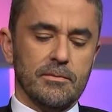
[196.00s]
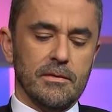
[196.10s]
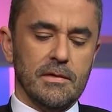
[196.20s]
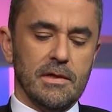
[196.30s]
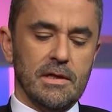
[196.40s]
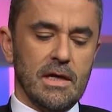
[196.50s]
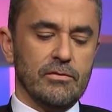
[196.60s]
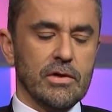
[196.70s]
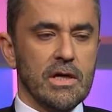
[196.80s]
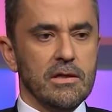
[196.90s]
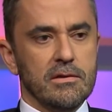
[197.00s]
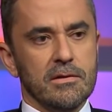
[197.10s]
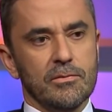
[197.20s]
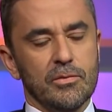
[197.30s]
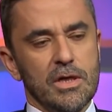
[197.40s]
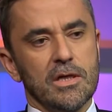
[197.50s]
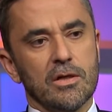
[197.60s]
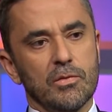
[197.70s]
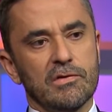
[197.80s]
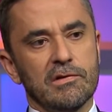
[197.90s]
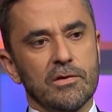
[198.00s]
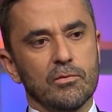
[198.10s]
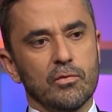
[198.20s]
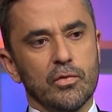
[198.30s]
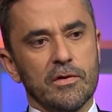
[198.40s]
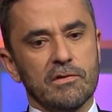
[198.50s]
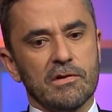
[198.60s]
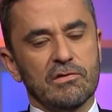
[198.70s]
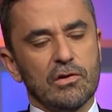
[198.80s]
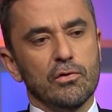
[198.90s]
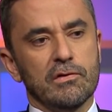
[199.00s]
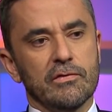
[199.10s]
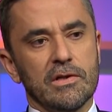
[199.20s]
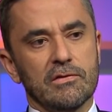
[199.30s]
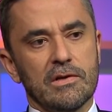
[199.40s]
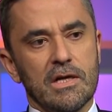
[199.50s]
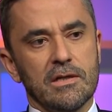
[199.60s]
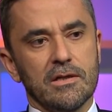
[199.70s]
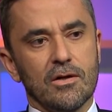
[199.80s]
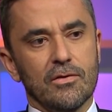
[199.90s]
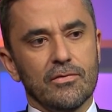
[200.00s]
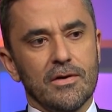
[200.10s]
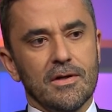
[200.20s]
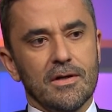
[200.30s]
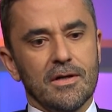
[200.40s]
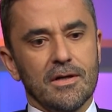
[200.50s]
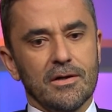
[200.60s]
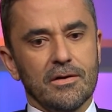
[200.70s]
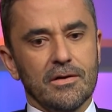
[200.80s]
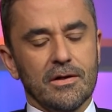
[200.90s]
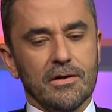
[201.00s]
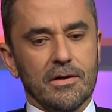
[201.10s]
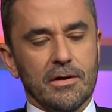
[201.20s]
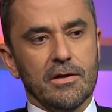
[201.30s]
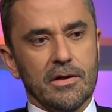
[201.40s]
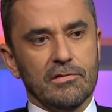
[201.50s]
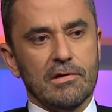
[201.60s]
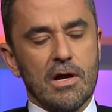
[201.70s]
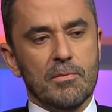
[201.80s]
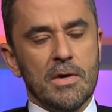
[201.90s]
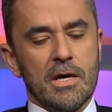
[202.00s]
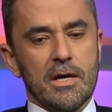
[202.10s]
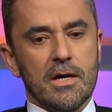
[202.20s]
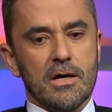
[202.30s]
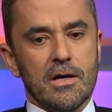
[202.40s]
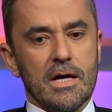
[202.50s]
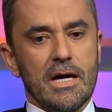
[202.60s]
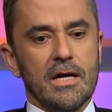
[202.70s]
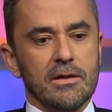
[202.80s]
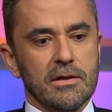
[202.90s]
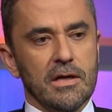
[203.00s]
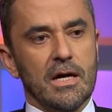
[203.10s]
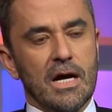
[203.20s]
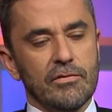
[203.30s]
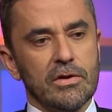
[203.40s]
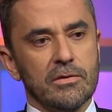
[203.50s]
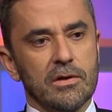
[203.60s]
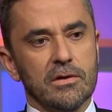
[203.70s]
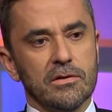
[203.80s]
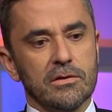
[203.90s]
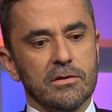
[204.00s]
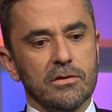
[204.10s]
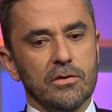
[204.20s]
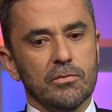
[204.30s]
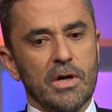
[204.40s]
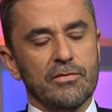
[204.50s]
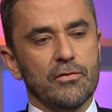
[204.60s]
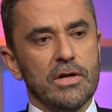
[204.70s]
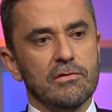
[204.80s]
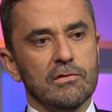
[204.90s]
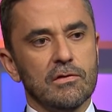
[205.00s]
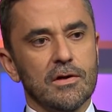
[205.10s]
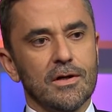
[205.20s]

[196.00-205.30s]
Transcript: navigate being a Muslim with this exclusive understanding of Islam, and having my friends